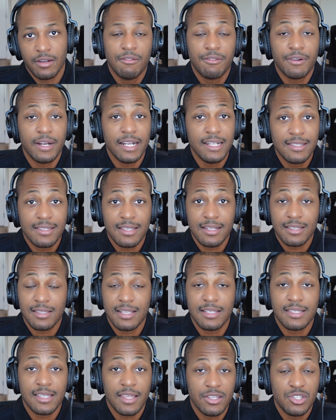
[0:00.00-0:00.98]
For instance,
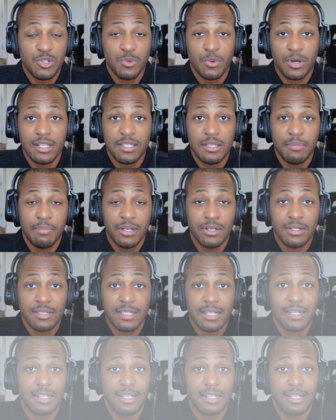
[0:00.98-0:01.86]
let's say that you wanted to build a